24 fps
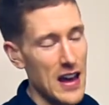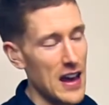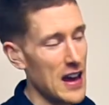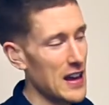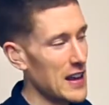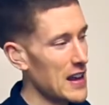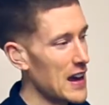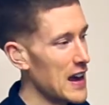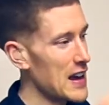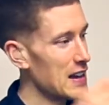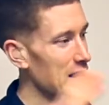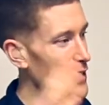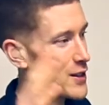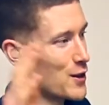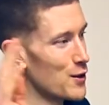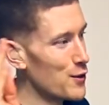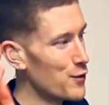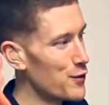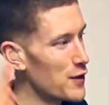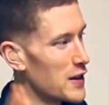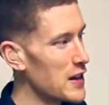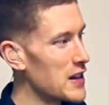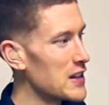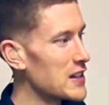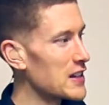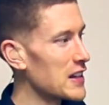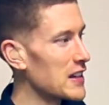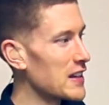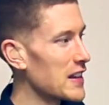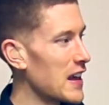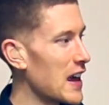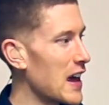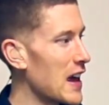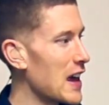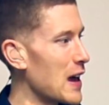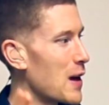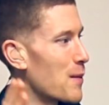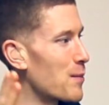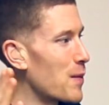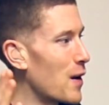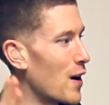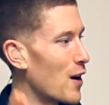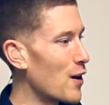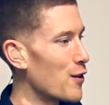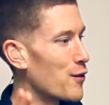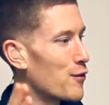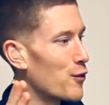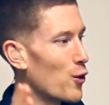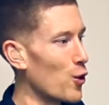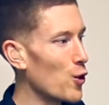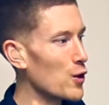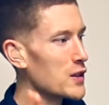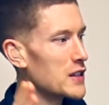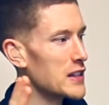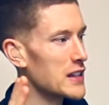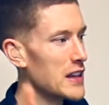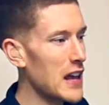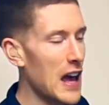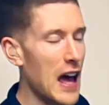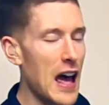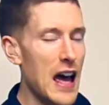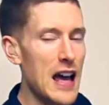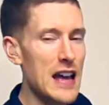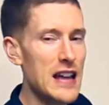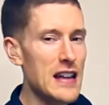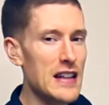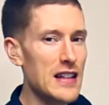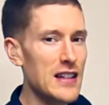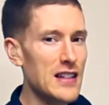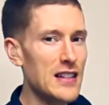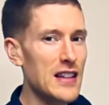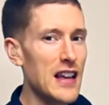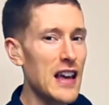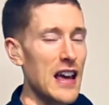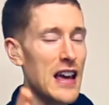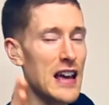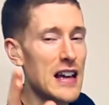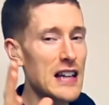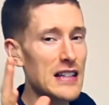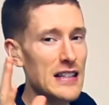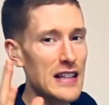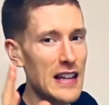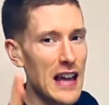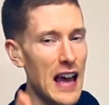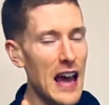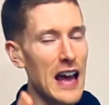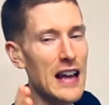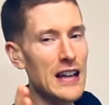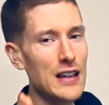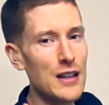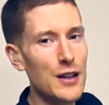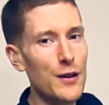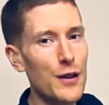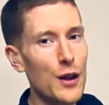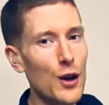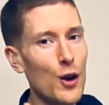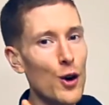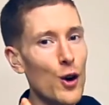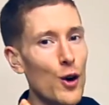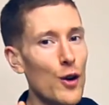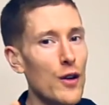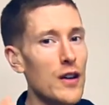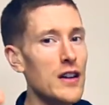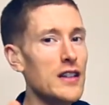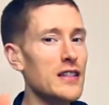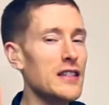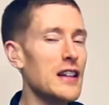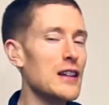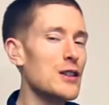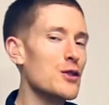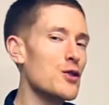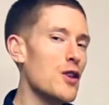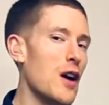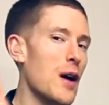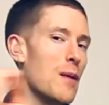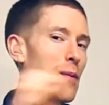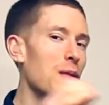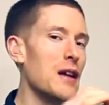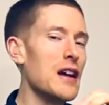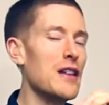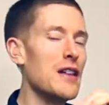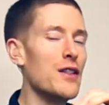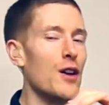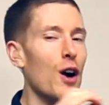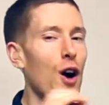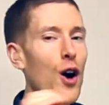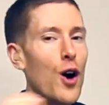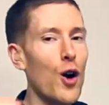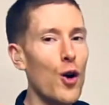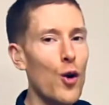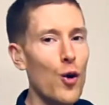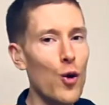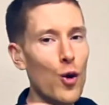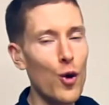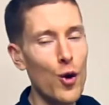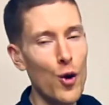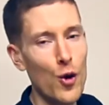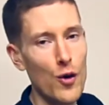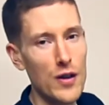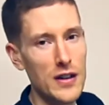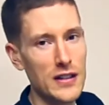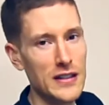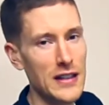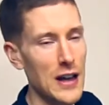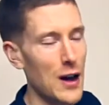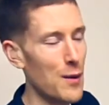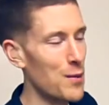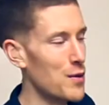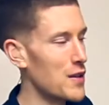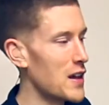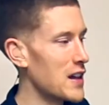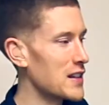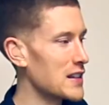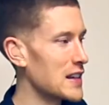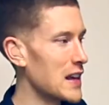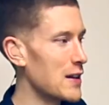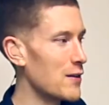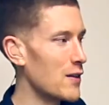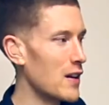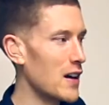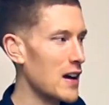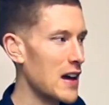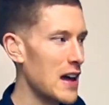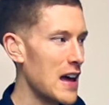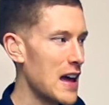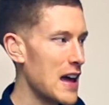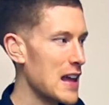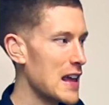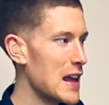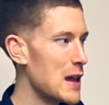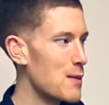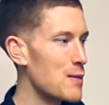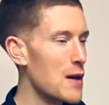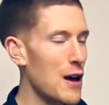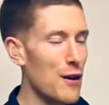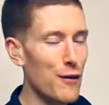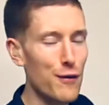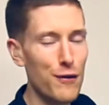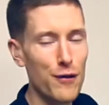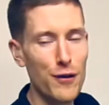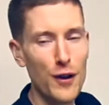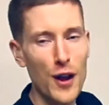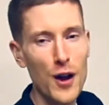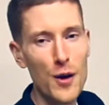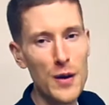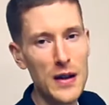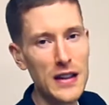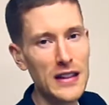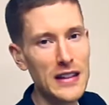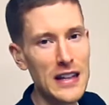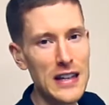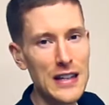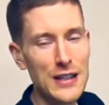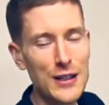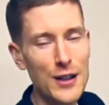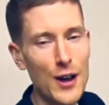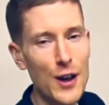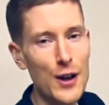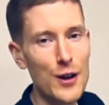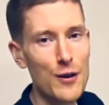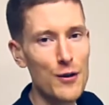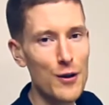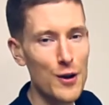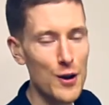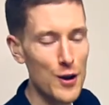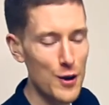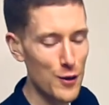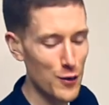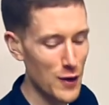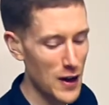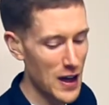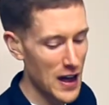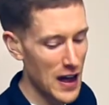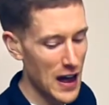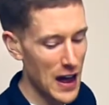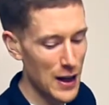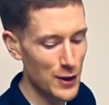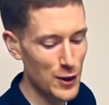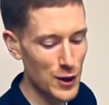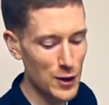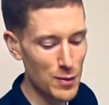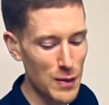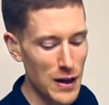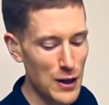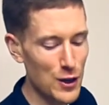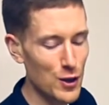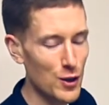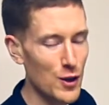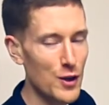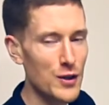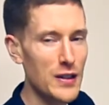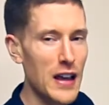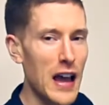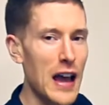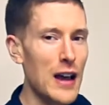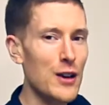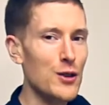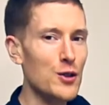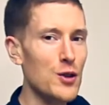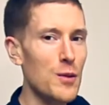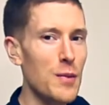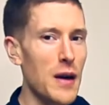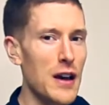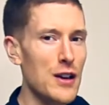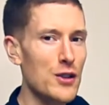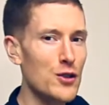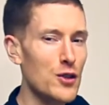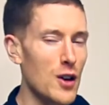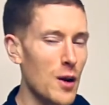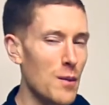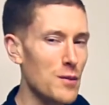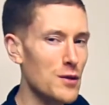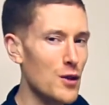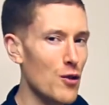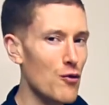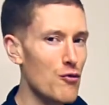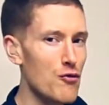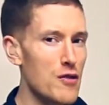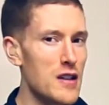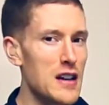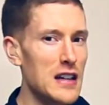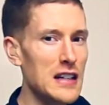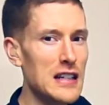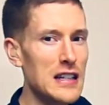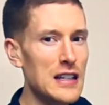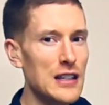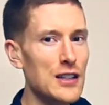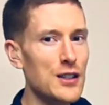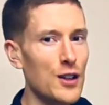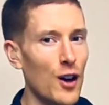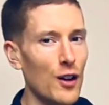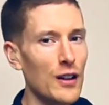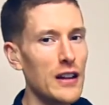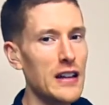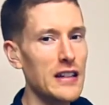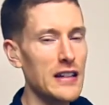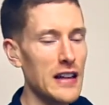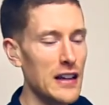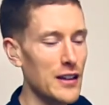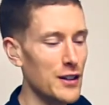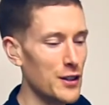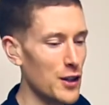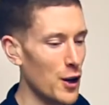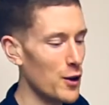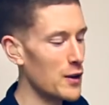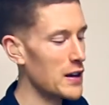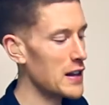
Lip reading: Okay, so finishing there, bar 48 is the end of the chorus. Let's try and play the whole chorus now. Put that together. Keep that flowing disco groove and just make sure those extra bass drums are really solid and don't